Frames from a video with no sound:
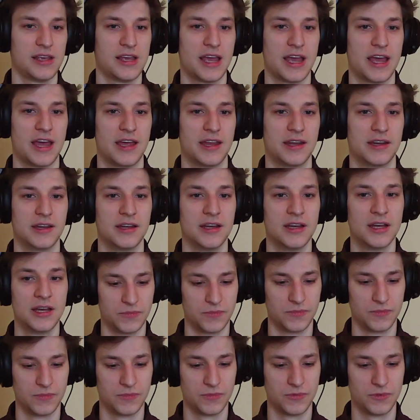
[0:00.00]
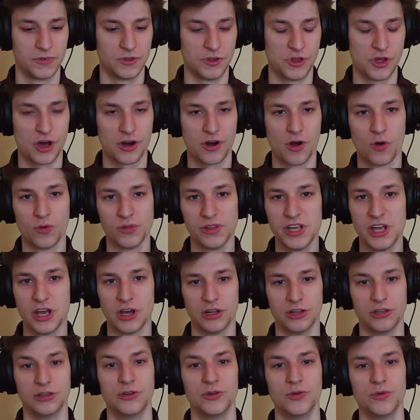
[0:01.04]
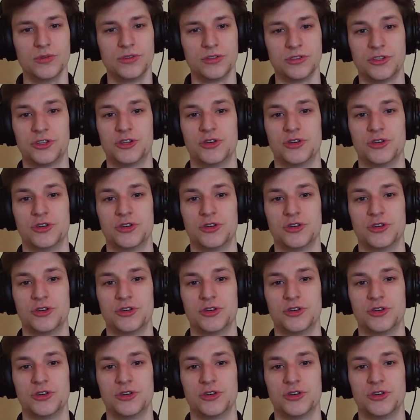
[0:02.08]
and not only allude